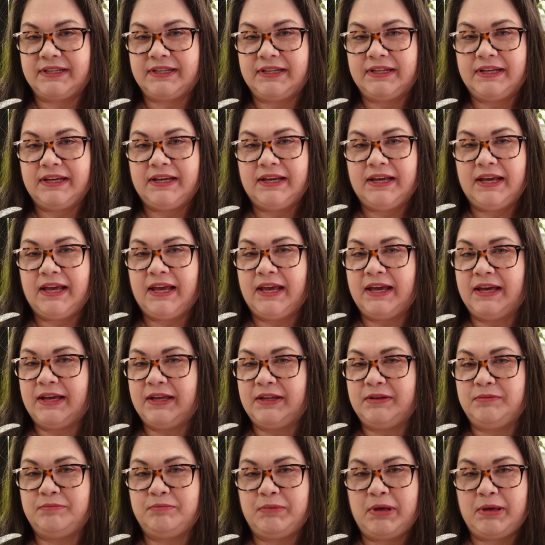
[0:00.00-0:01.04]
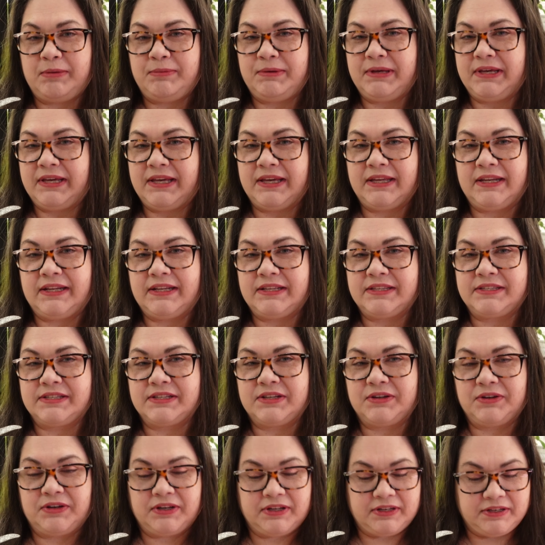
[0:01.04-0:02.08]
it and maybe get it
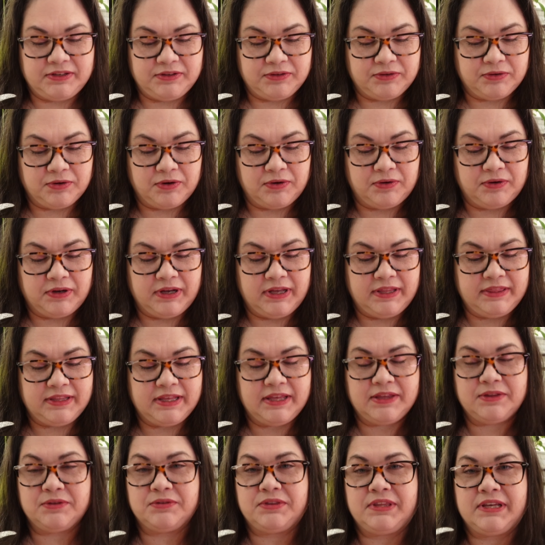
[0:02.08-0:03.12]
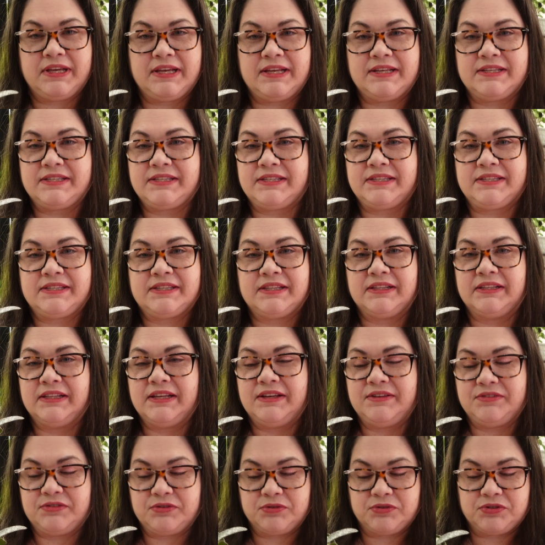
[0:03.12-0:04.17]
to go ahead and grow. And the other thing is is the
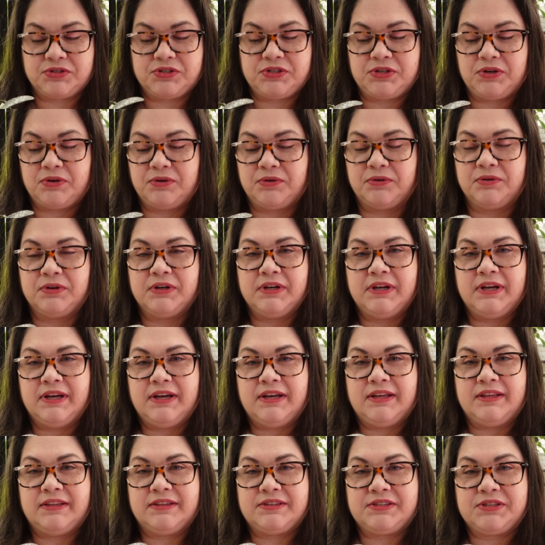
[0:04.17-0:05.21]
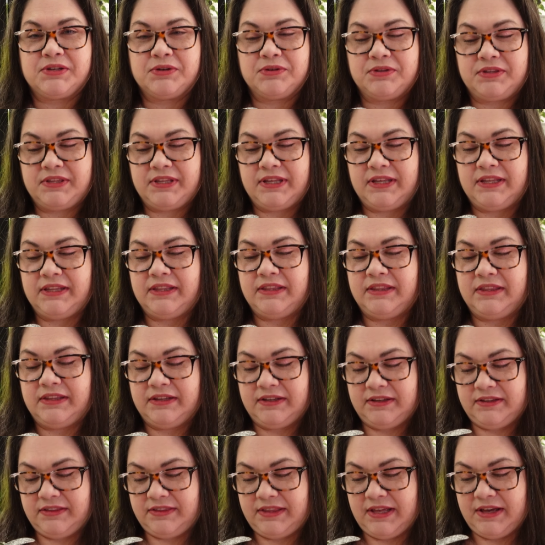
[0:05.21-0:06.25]
leaves are so so thin
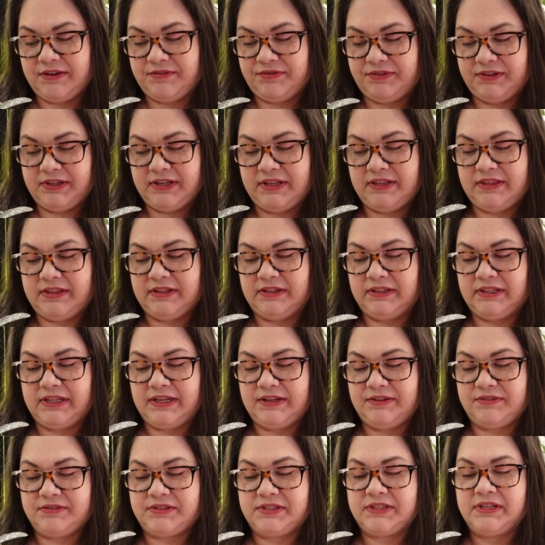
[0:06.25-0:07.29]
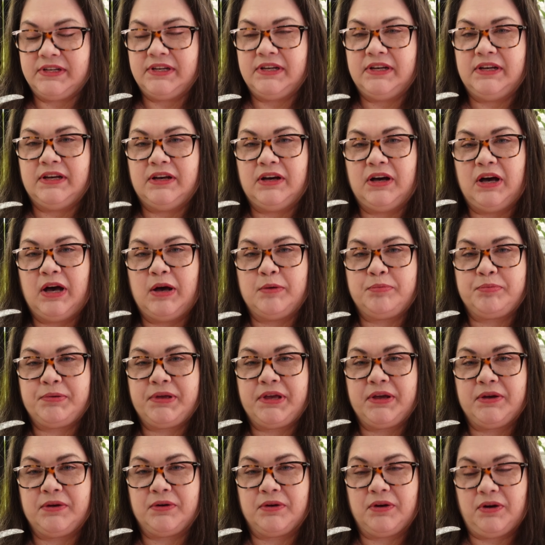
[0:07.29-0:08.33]
that thankfully the leaves up
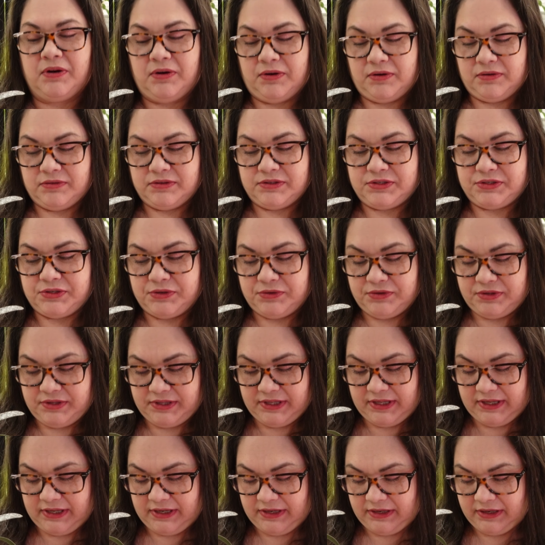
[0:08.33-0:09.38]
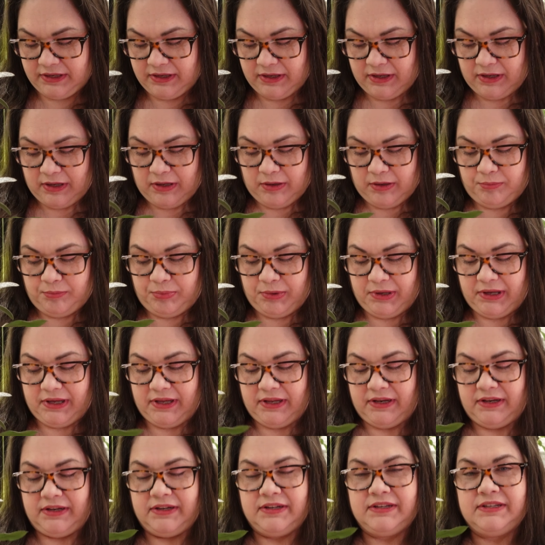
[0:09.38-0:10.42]
here aren't so thin
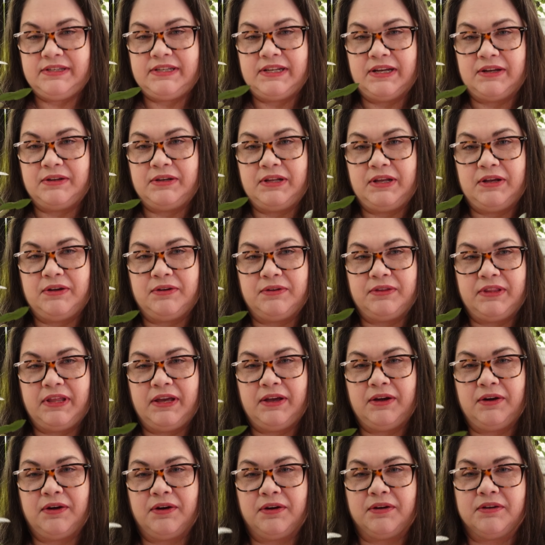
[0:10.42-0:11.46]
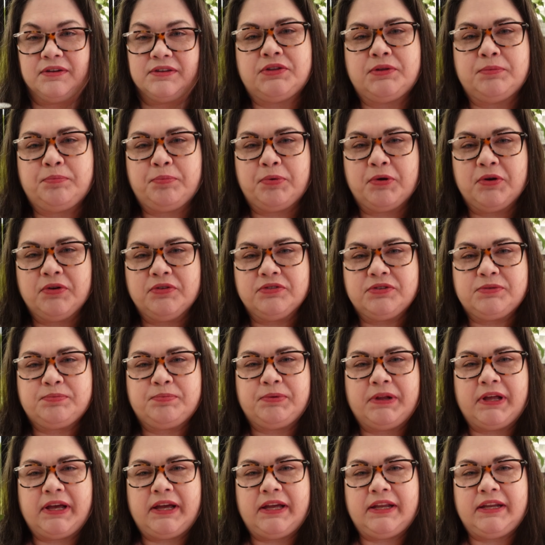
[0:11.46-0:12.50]
but down here they are. So the
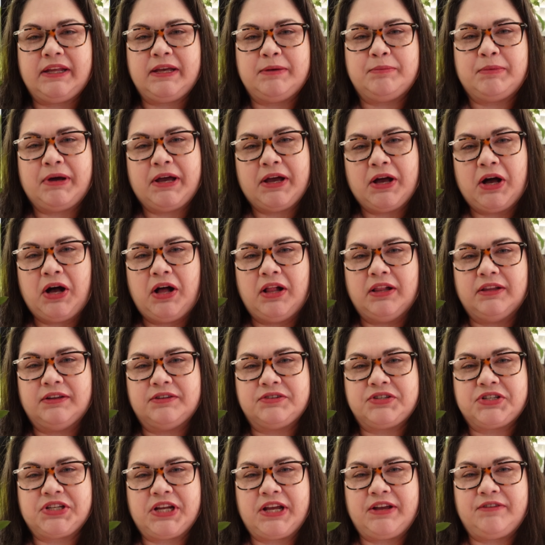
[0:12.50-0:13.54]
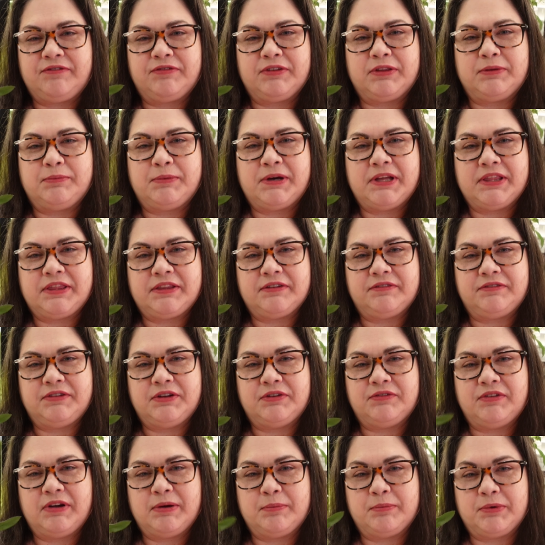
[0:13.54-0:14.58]
first plant in my Hall of Shame for the month of
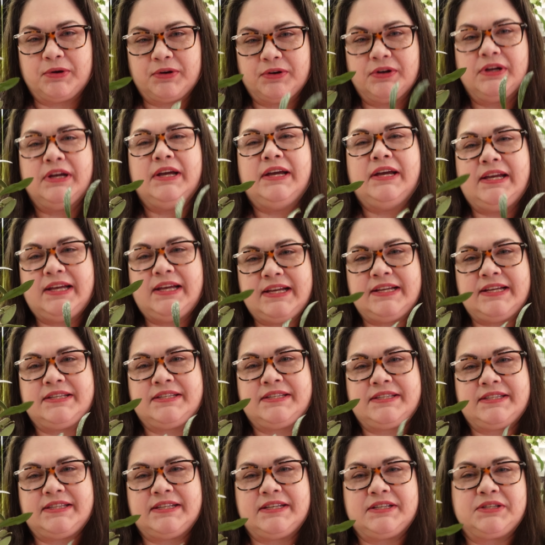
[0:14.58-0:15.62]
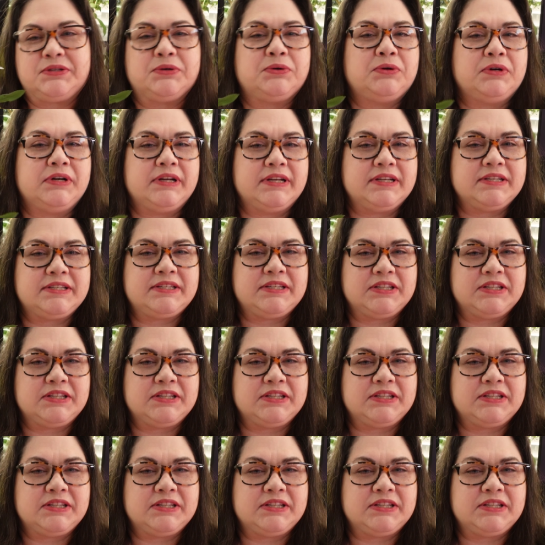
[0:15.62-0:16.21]
November is this Hoya